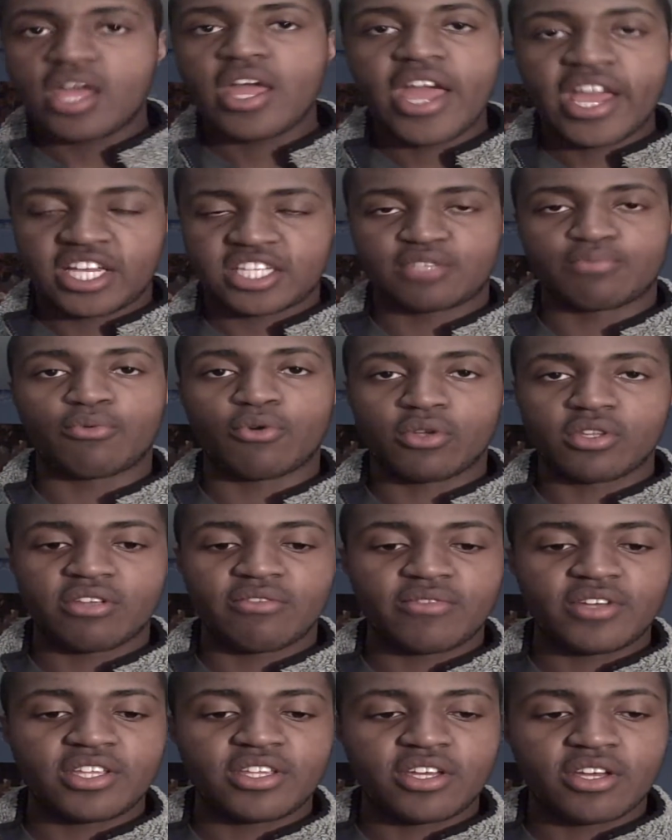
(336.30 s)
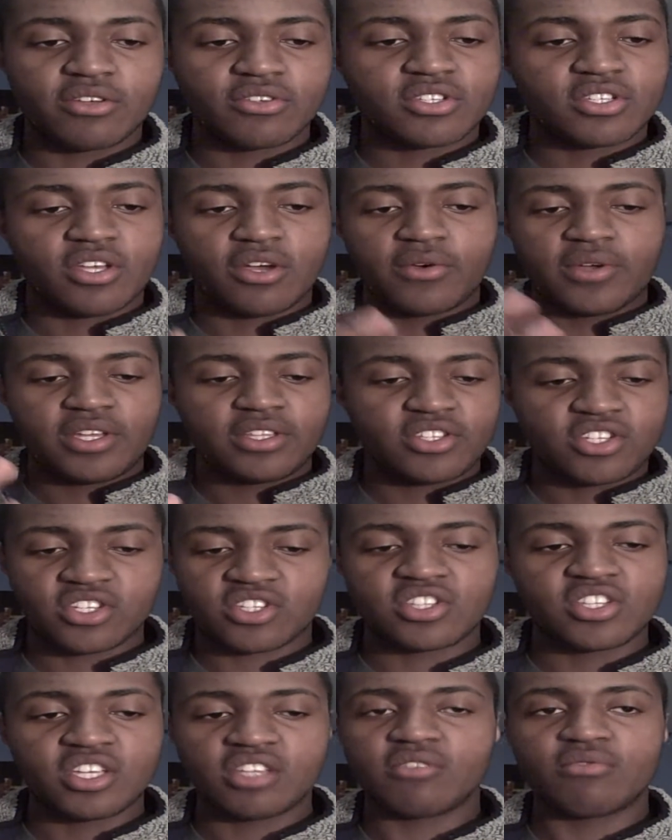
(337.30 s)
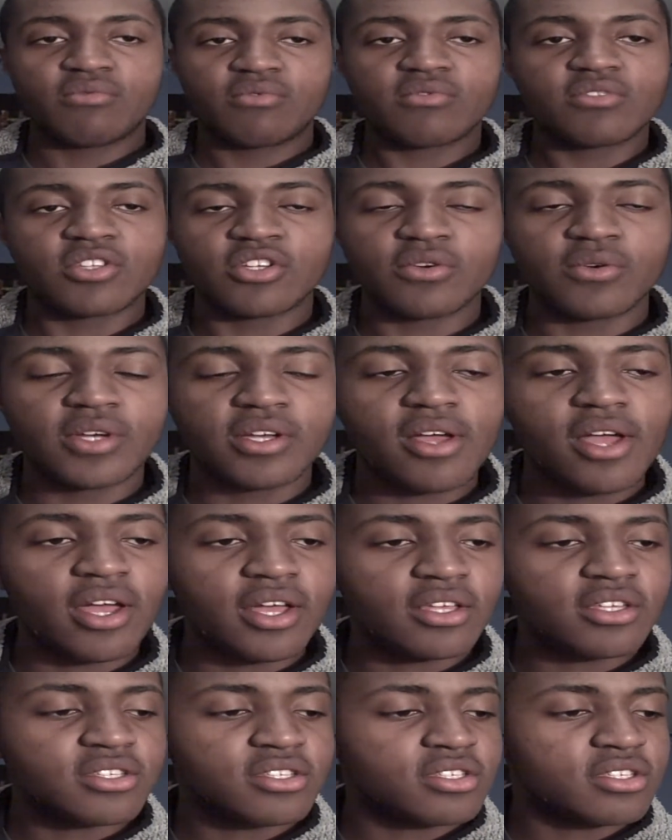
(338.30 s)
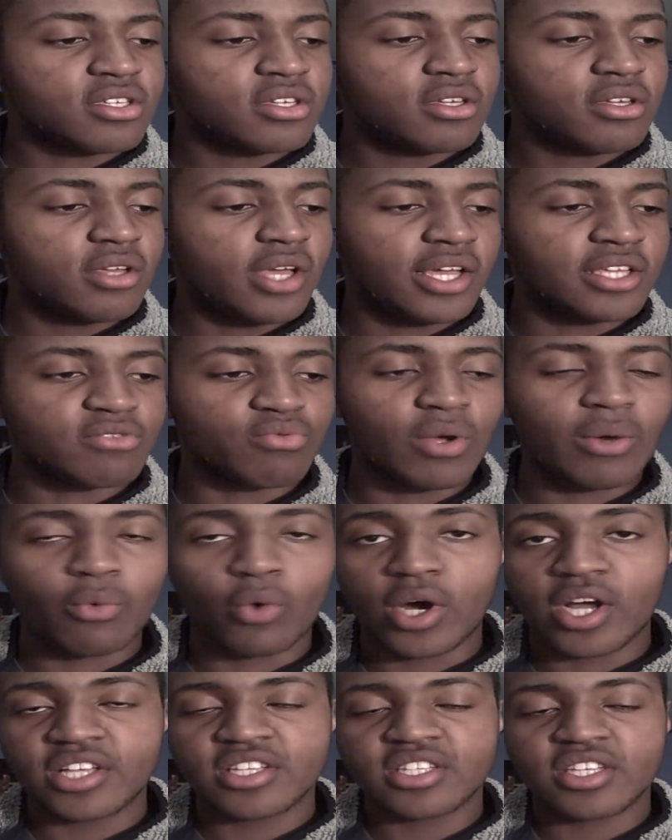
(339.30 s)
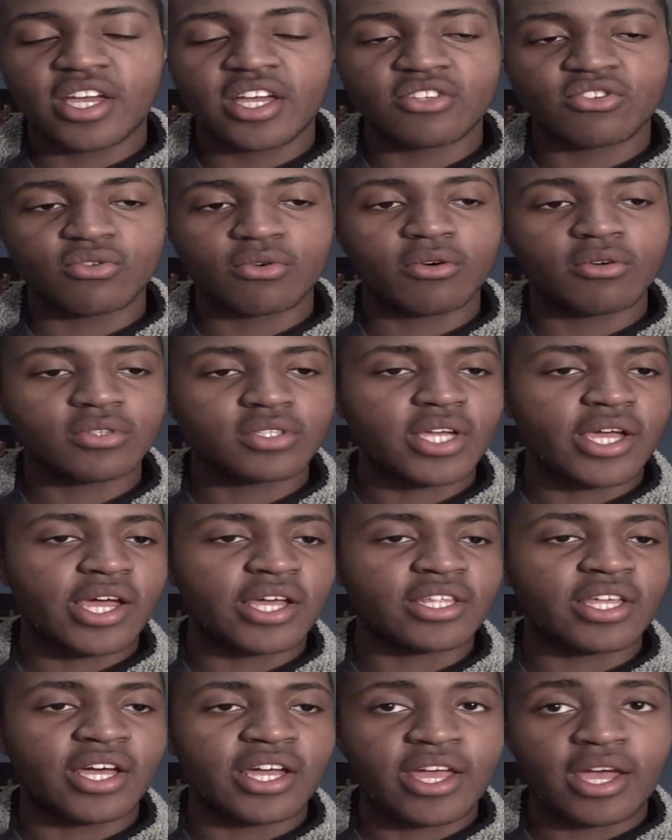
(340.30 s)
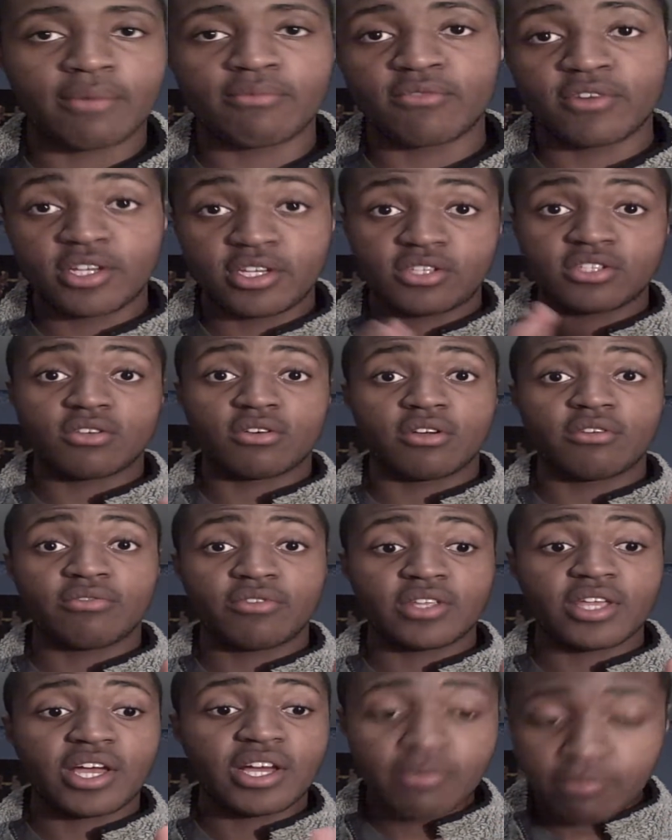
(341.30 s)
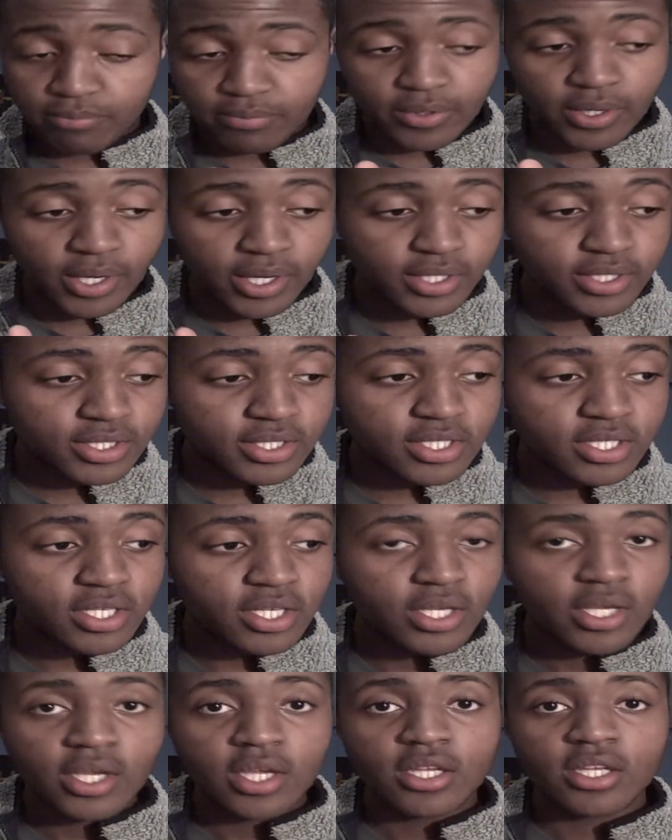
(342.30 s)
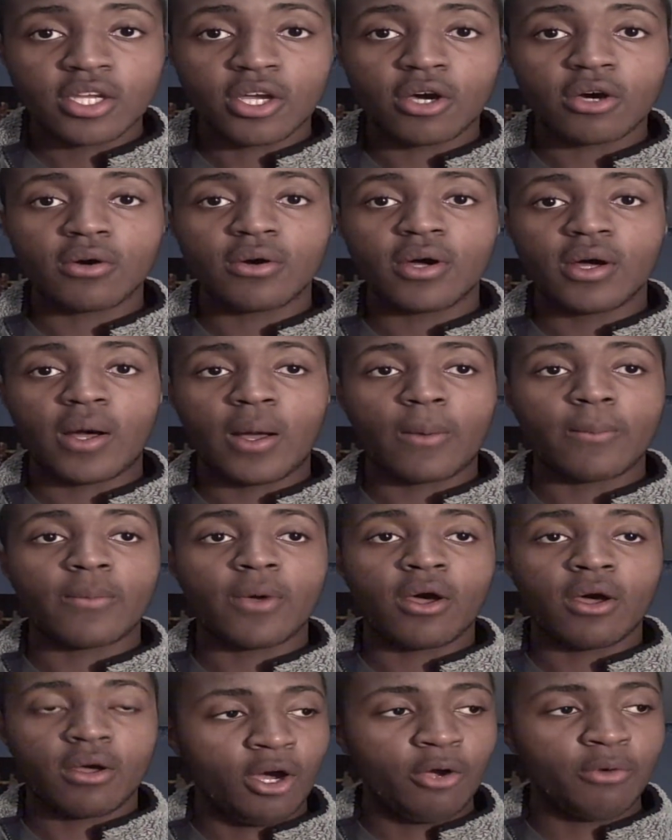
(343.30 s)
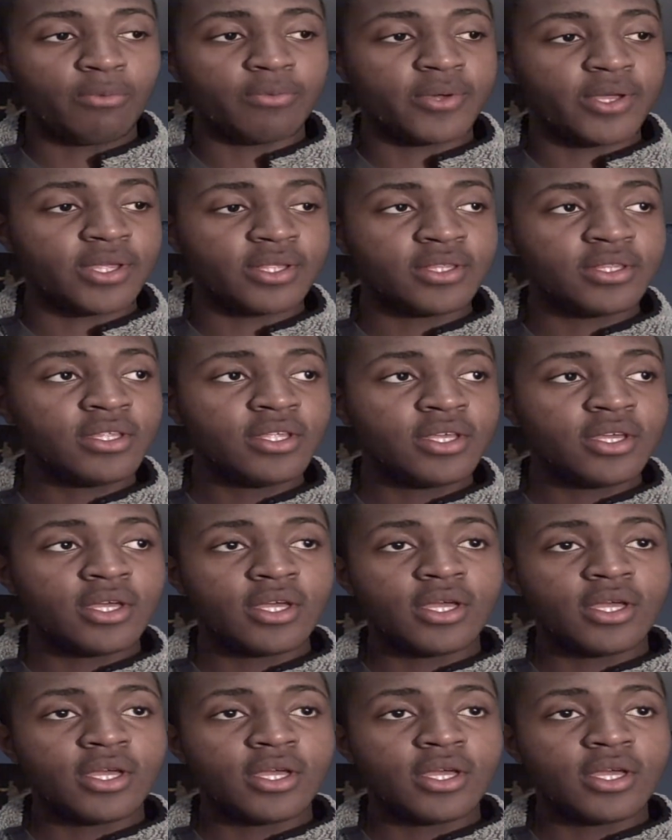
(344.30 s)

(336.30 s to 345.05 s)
export the video, so it just didn't do it as what I scheduled, and I am really sorry for that. But you know, I'm hoping